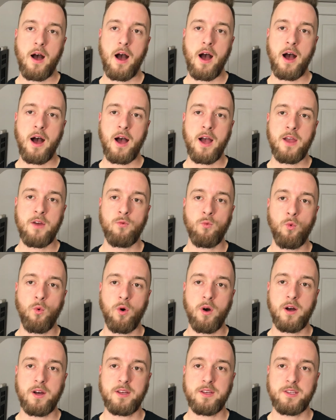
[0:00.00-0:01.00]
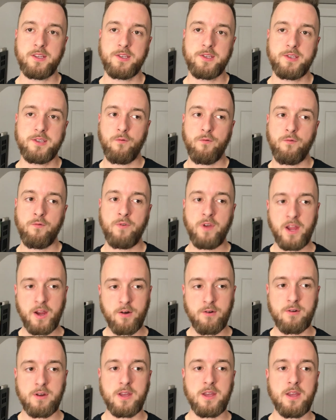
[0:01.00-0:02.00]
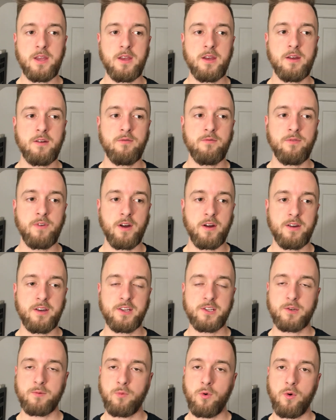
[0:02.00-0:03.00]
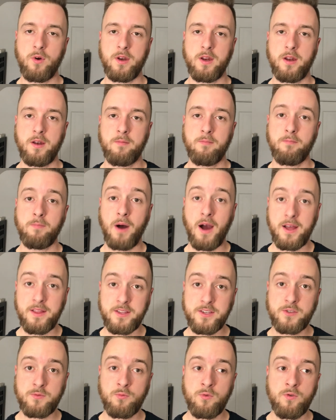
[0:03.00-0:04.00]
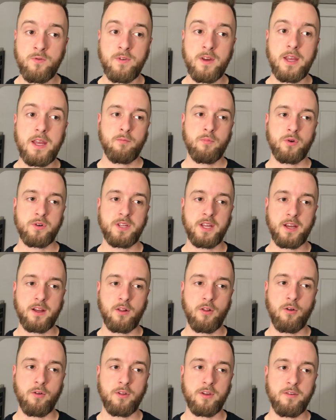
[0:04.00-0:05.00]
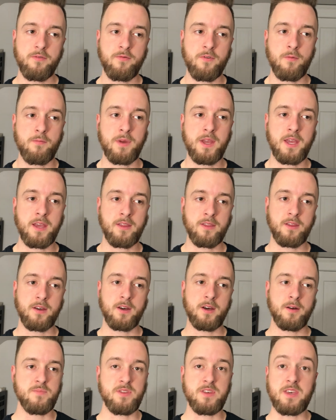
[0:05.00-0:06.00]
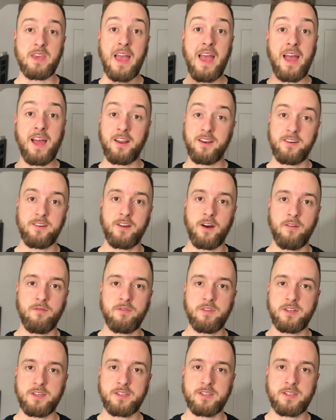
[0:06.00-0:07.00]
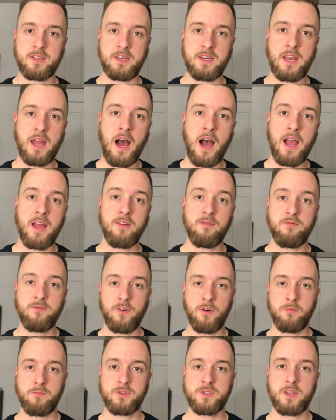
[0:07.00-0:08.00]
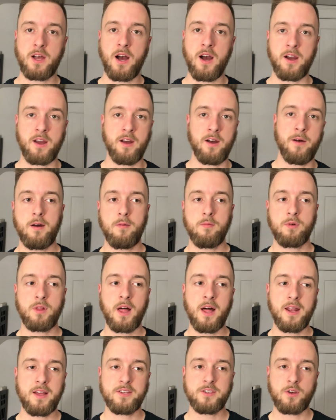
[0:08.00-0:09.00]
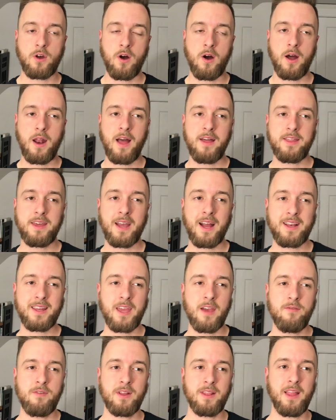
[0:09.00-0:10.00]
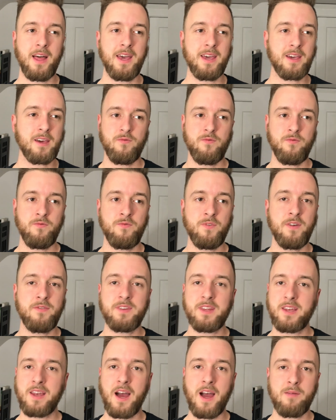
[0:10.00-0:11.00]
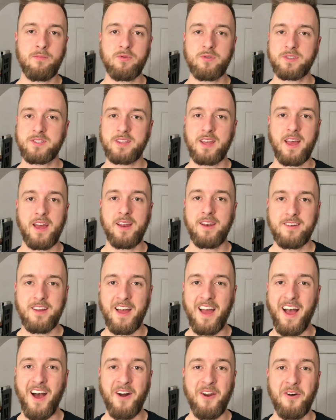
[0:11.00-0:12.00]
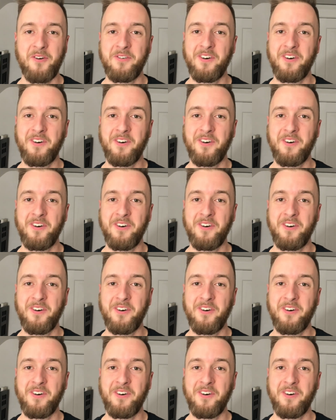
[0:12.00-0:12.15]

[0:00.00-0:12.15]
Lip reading: I was very, very disappointed by this movie, particularly for being the end of this 9-film saga. I'm glad I saw it. I think I'd give it like 59% out of